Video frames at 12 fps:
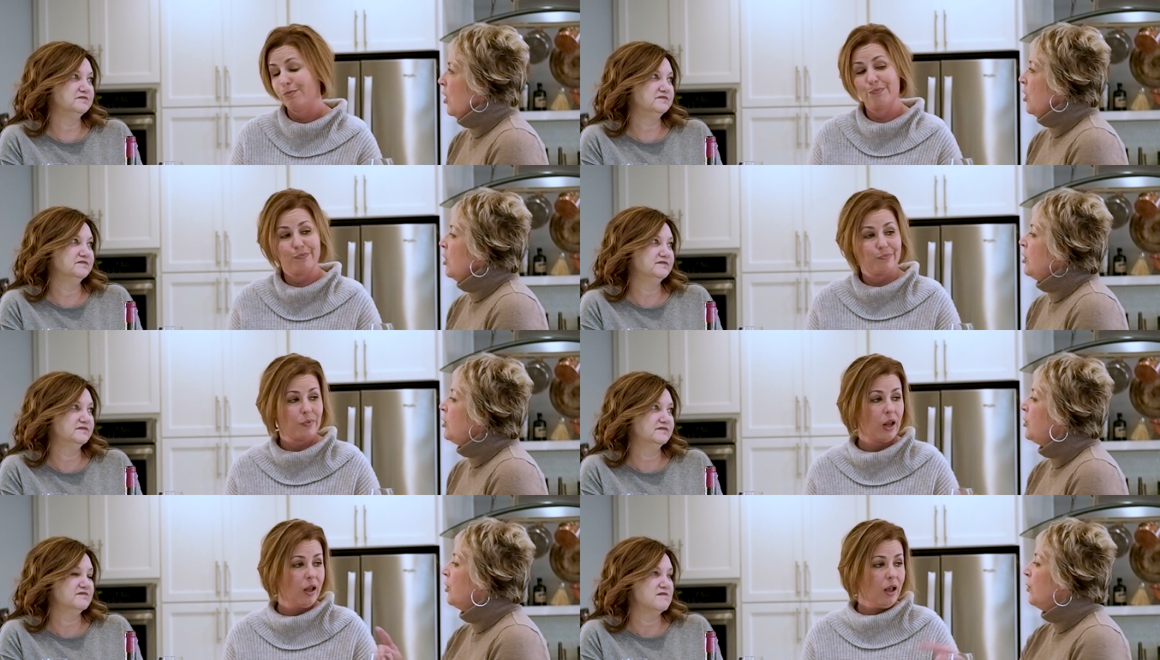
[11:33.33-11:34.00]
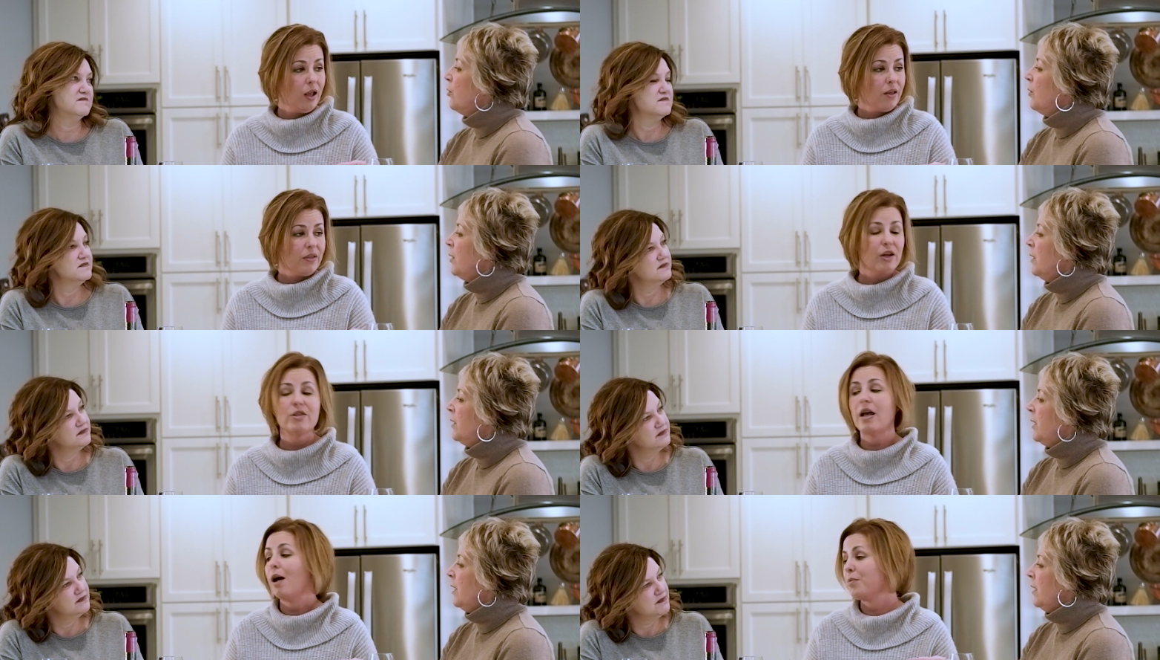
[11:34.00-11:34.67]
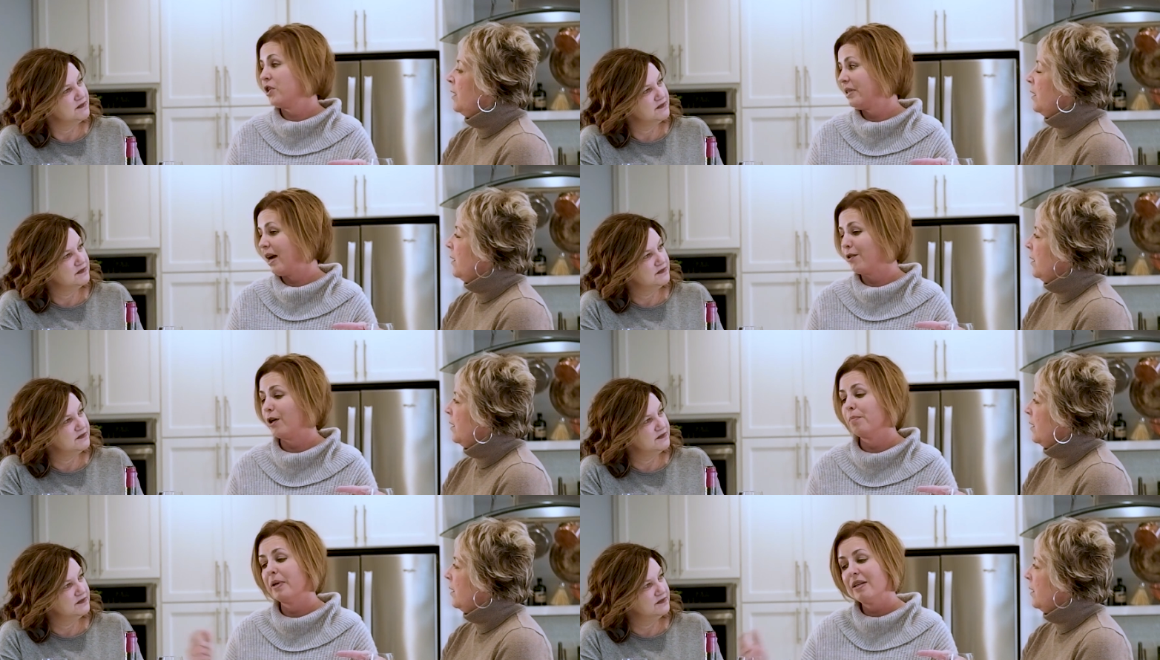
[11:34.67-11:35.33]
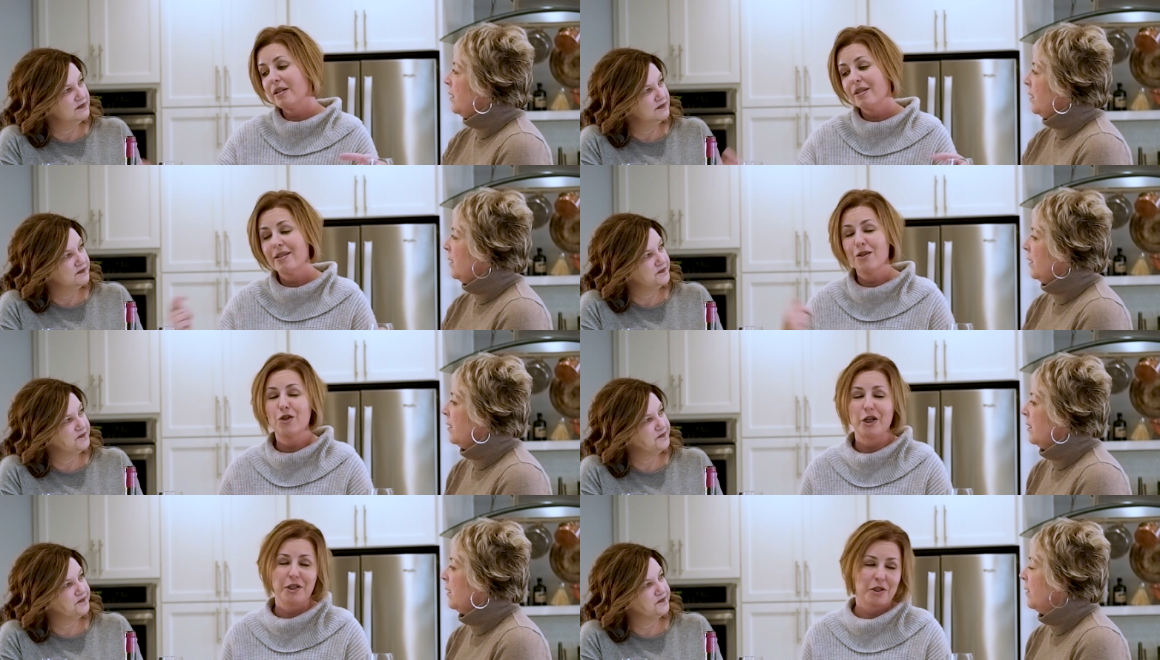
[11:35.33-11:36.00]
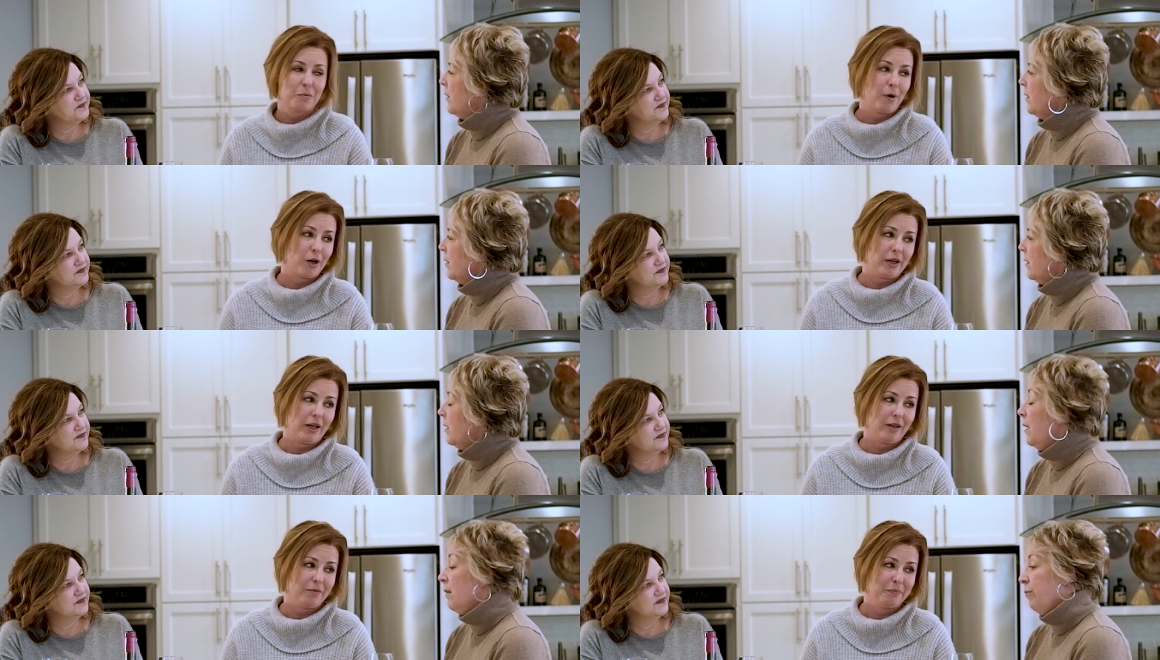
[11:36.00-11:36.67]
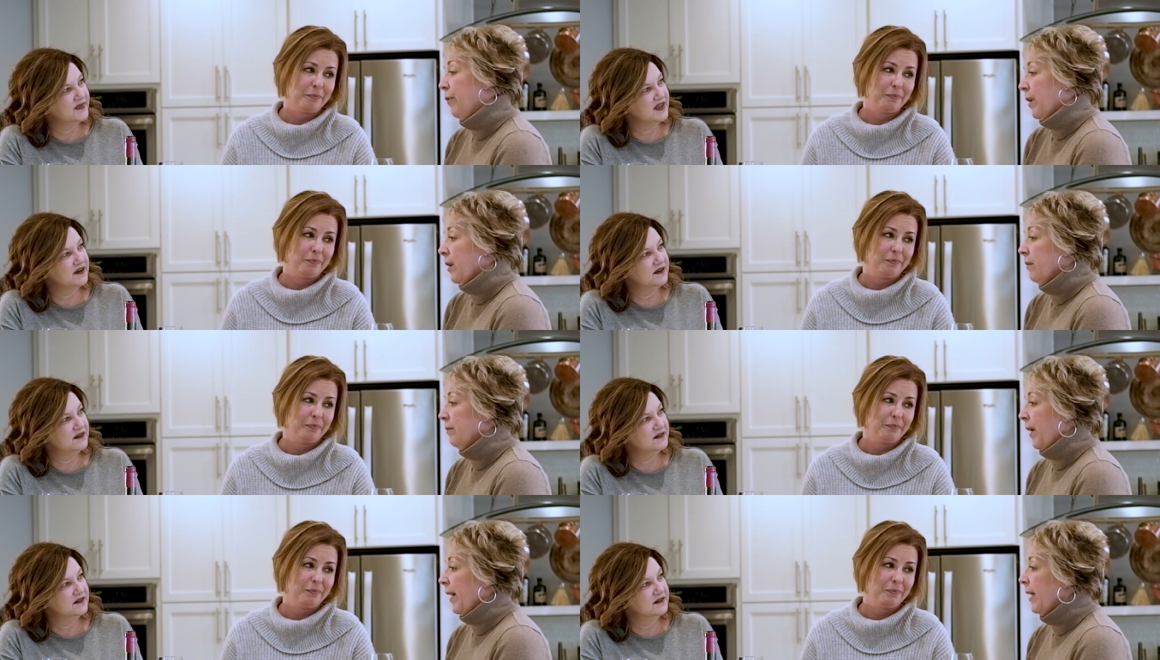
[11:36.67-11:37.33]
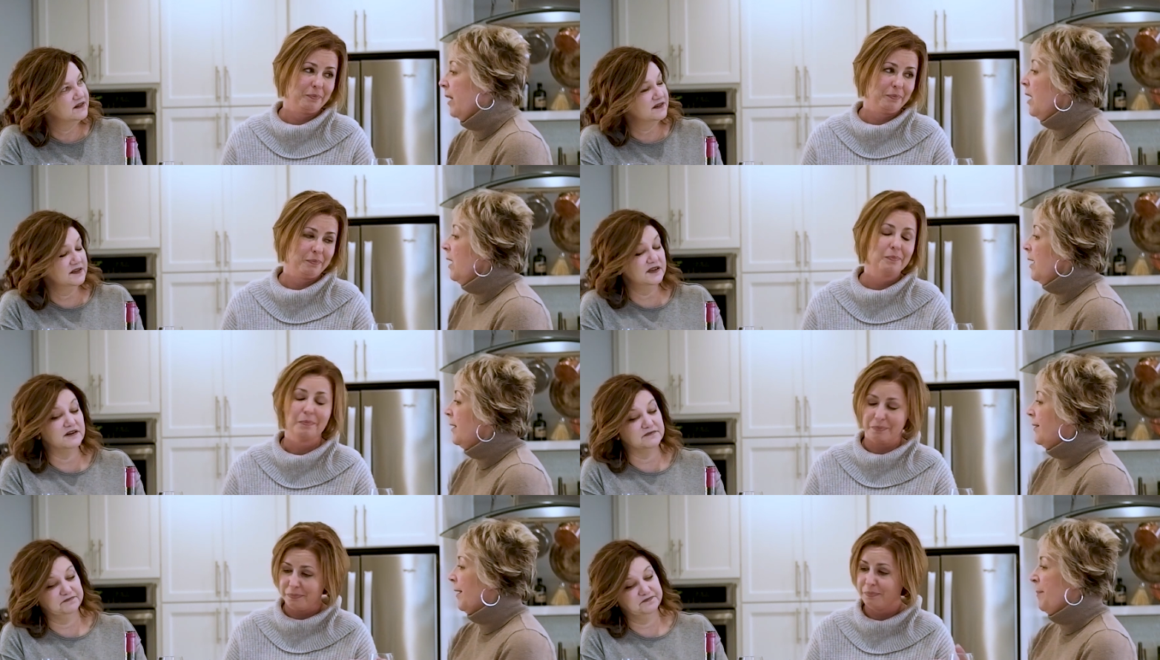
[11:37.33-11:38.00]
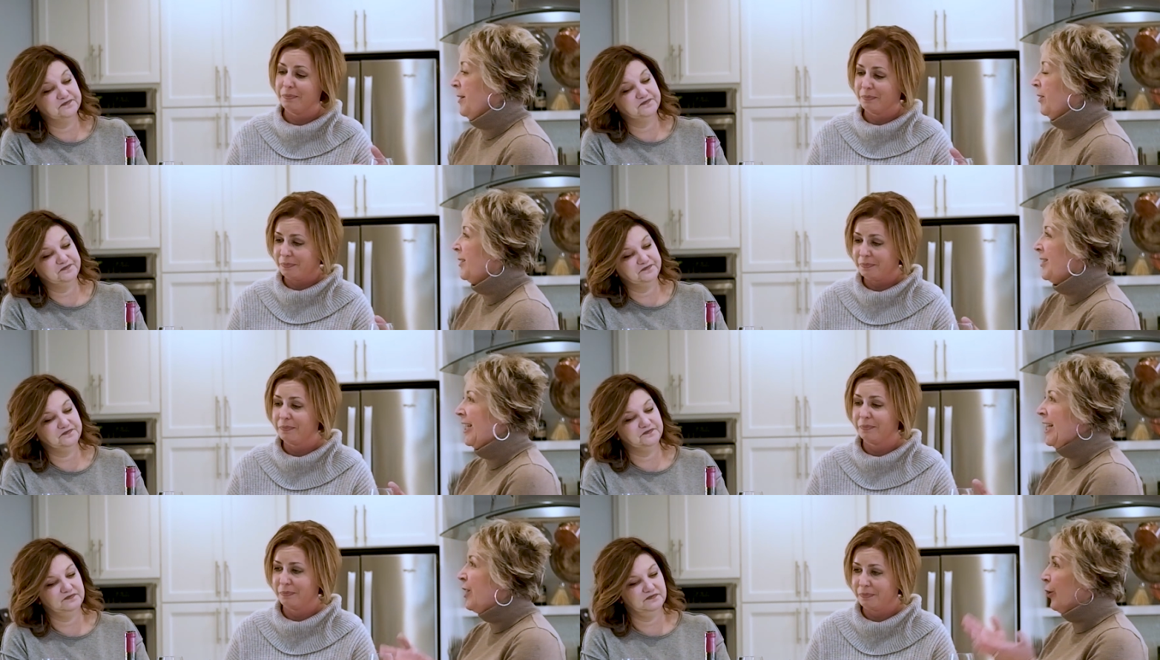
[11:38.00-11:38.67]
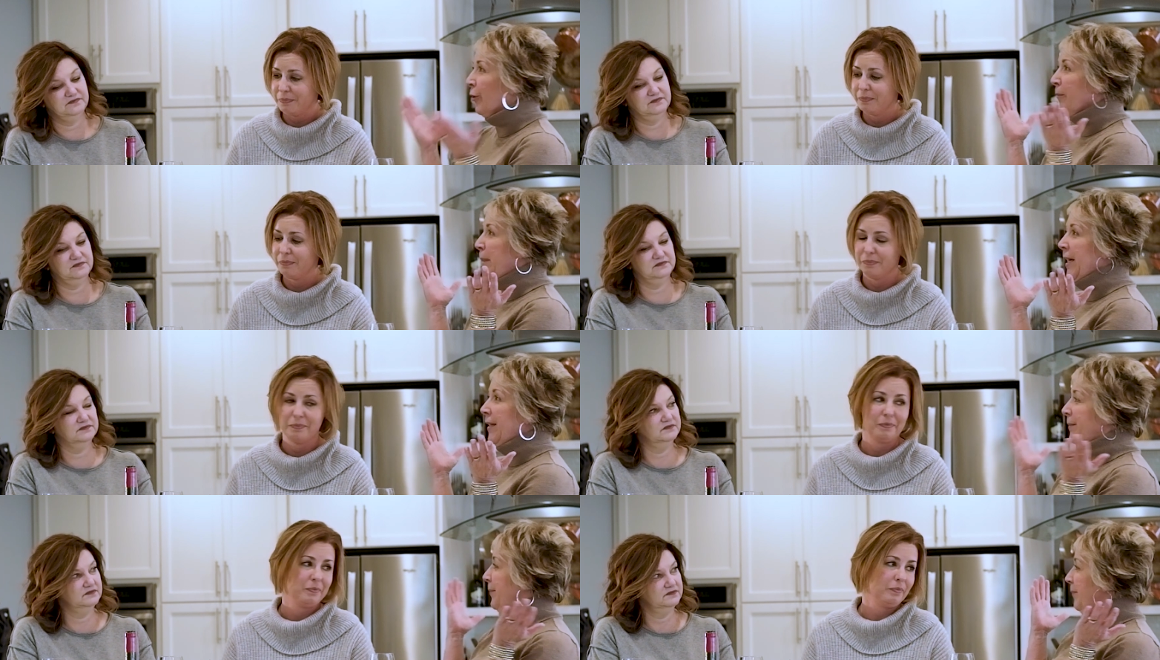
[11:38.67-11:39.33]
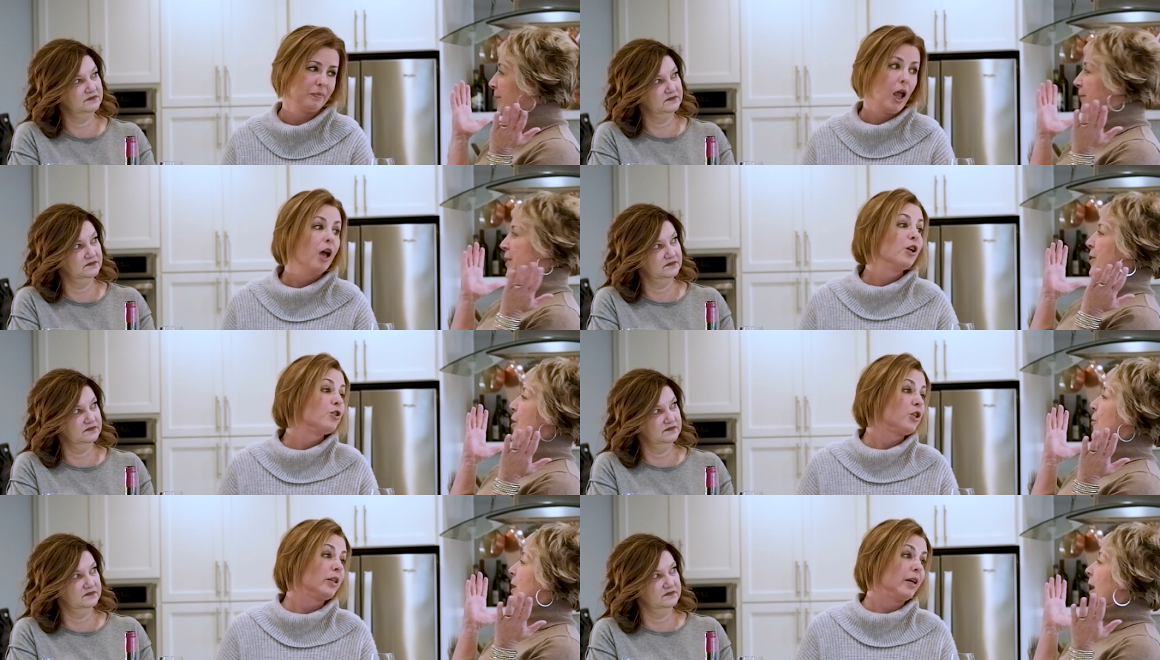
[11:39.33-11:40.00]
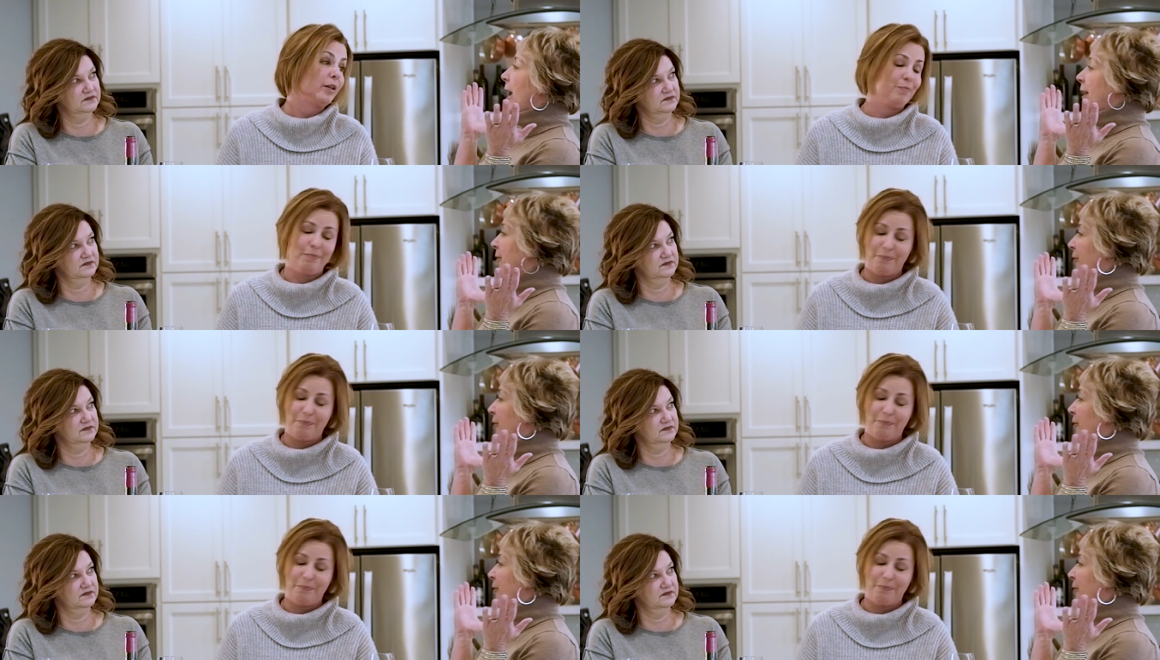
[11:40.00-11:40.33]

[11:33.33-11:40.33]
Speaker 1: yeah. so there's options out there, but it is ingenious marketing.
Speaker 2: Well, right. Yeah. It's, I mean, look, Skinny Girl made you know she did.